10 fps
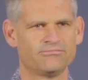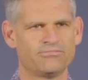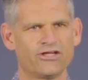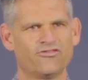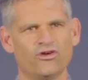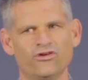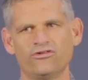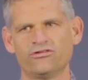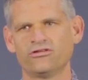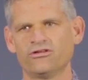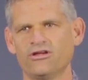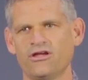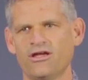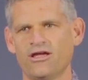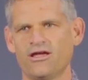pig food,
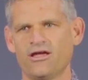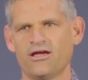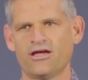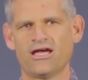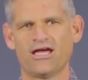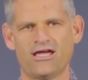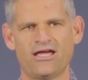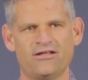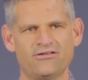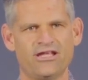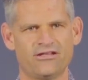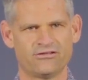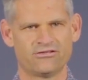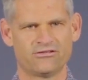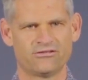and then